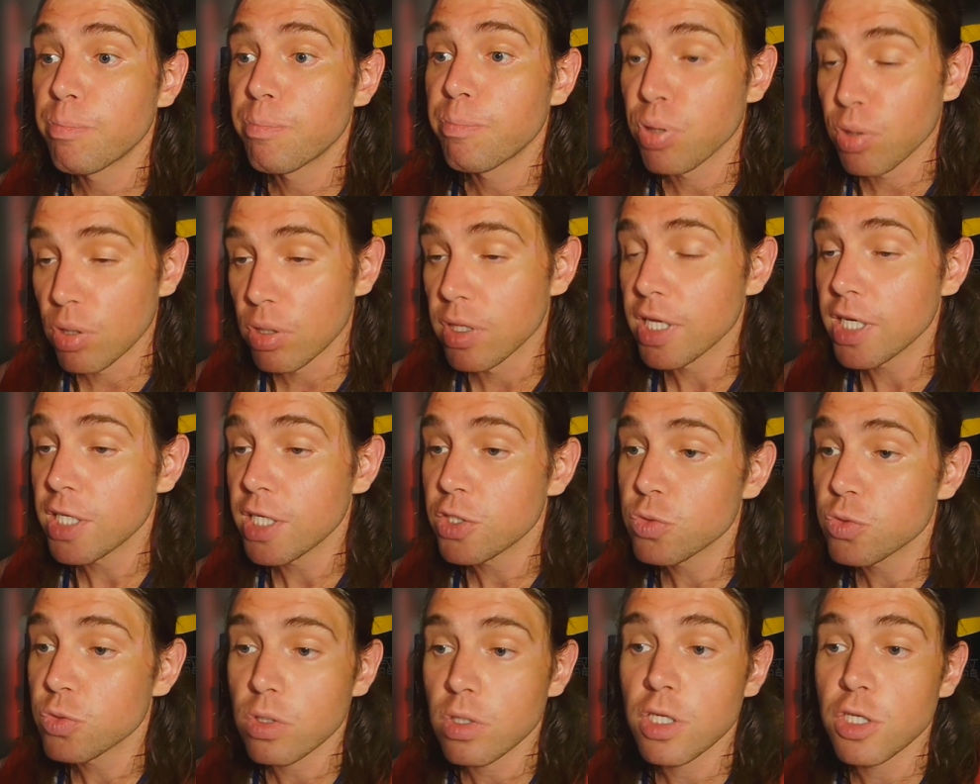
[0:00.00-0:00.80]

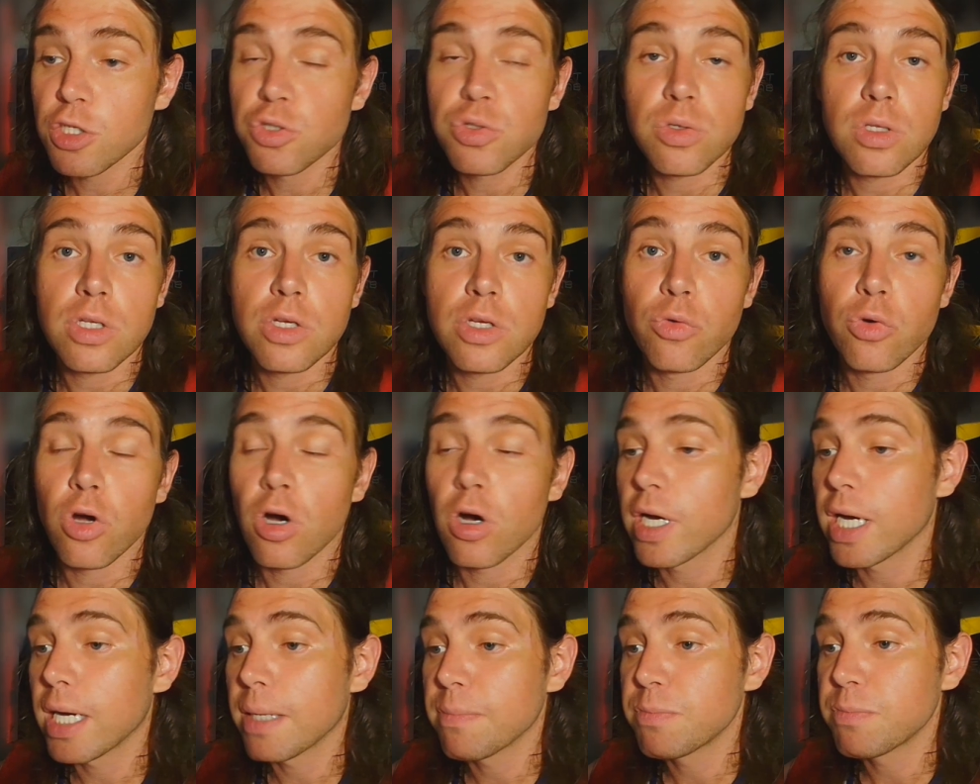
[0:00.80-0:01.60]
Police would literally
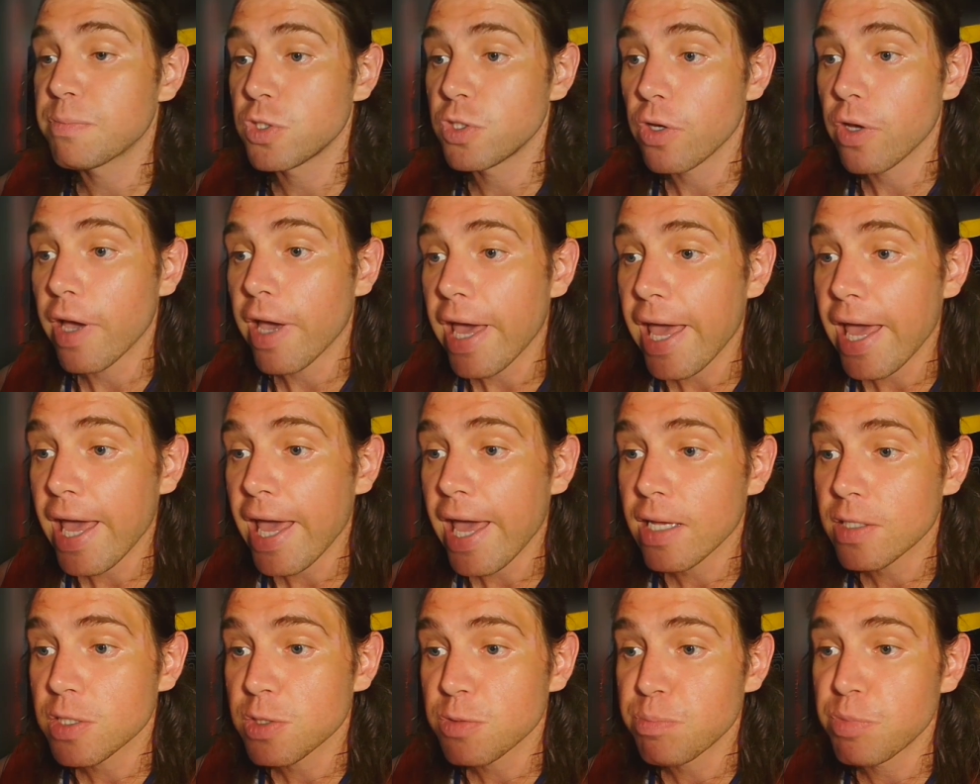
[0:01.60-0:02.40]
rock up to your
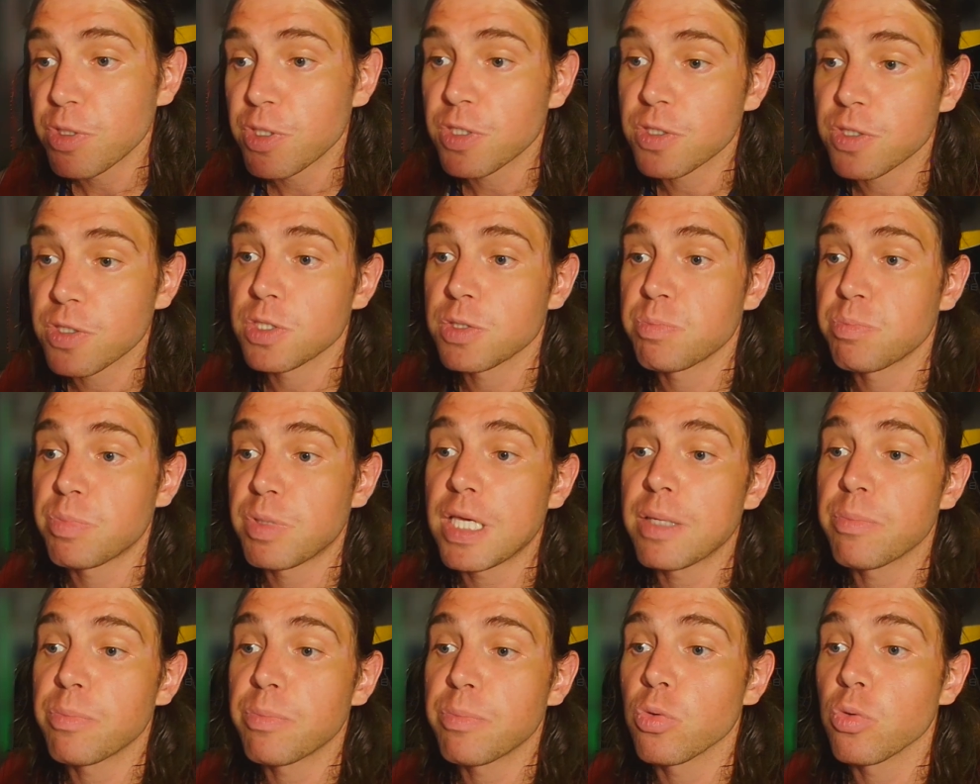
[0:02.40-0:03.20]
house because
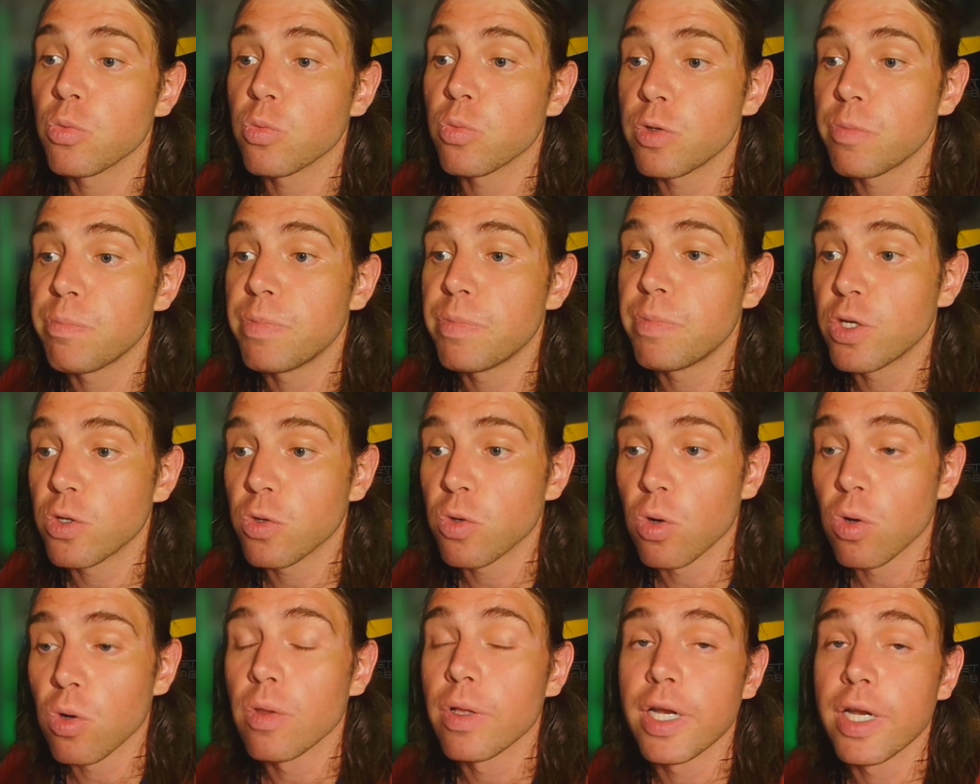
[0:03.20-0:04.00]
people would be
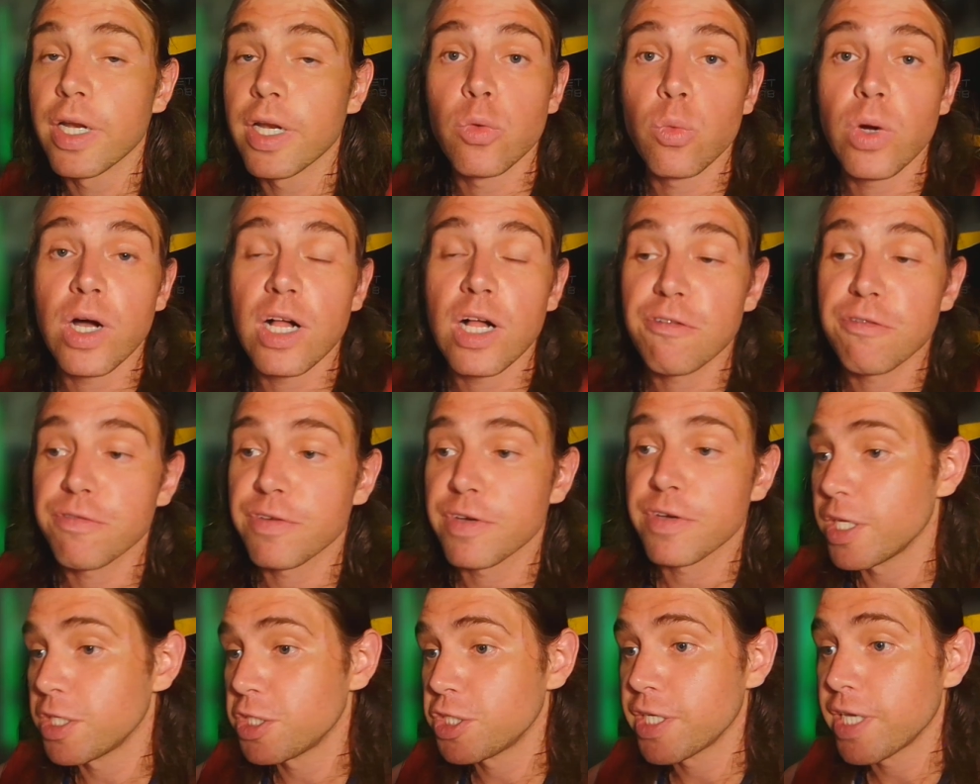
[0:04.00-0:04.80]
calling in
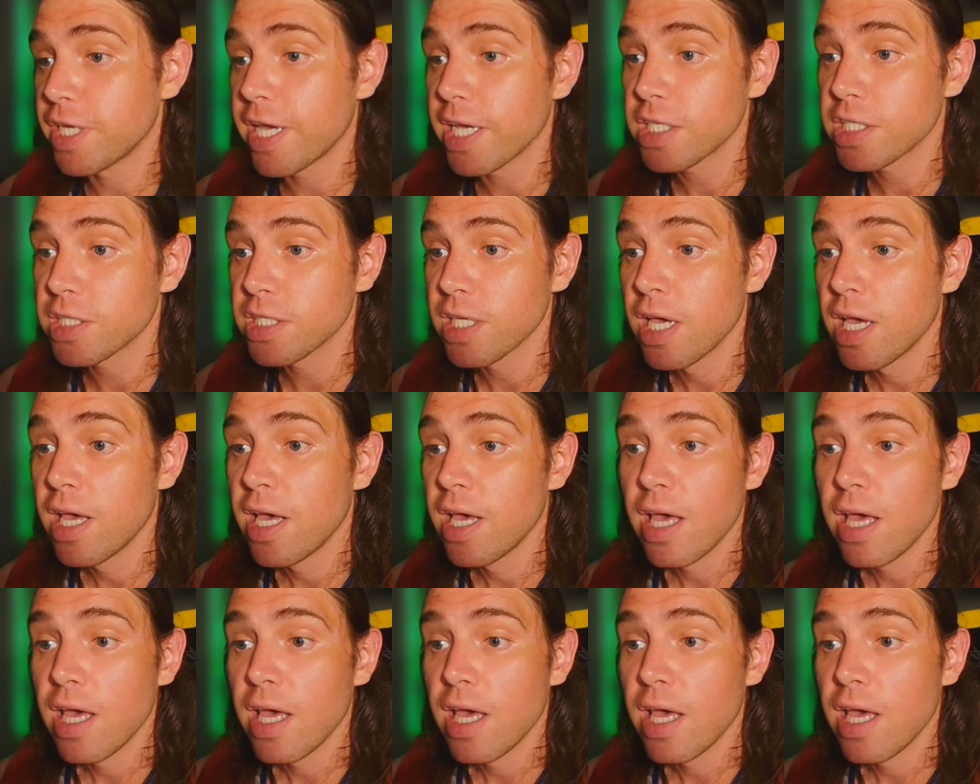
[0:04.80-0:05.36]
welfare checks,